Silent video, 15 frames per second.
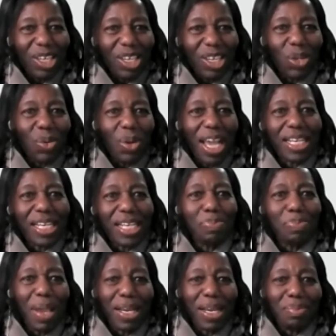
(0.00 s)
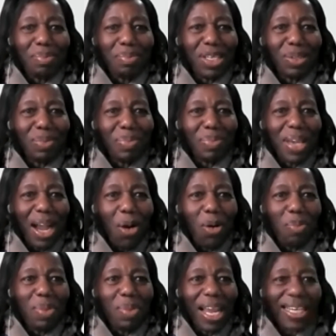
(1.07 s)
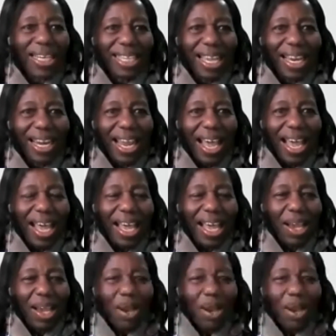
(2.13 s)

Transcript: Do you expect me to be a cobbler, tailor,